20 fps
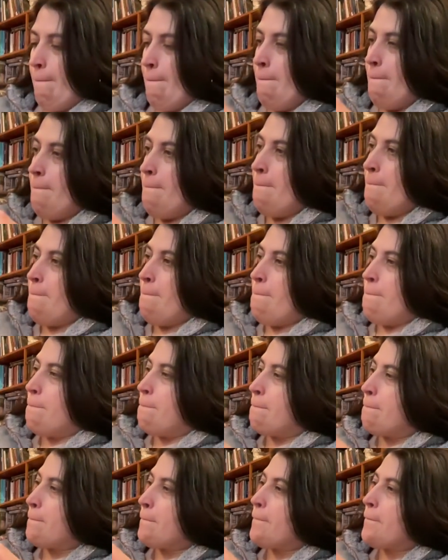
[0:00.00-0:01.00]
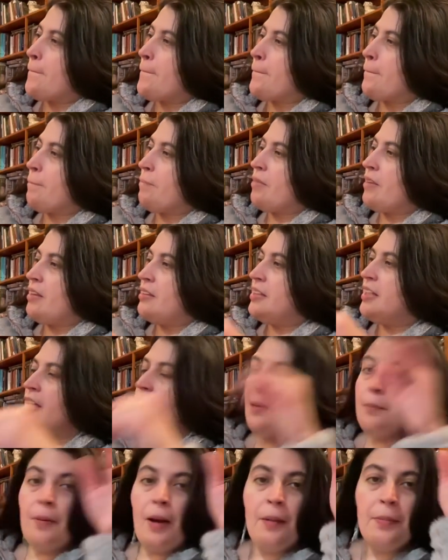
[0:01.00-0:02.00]
I think
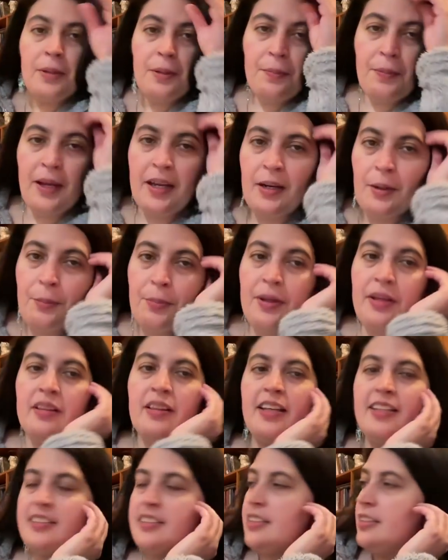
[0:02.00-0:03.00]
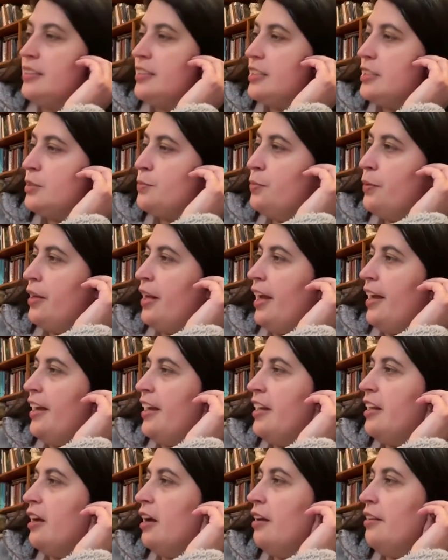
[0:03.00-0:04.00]
I probably paid a bit less than this, but I
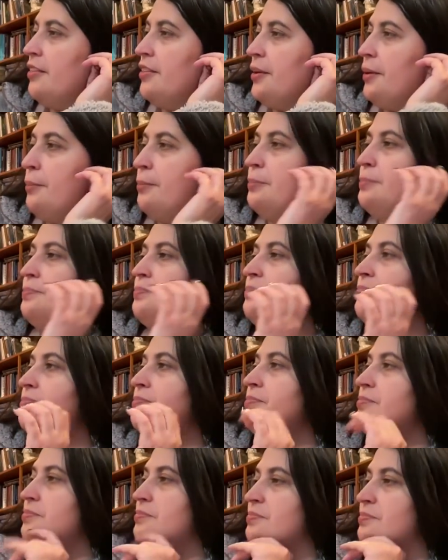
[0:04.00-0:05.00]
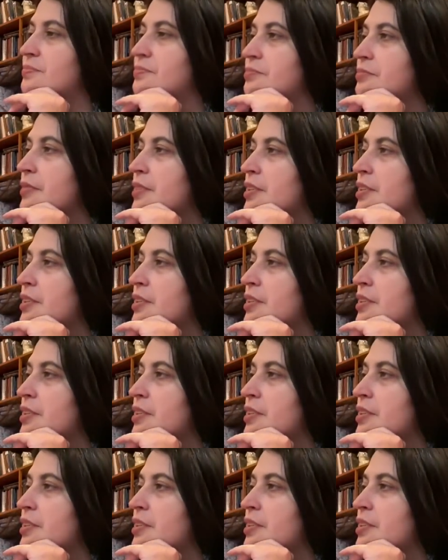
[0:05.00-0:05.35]
had gotten them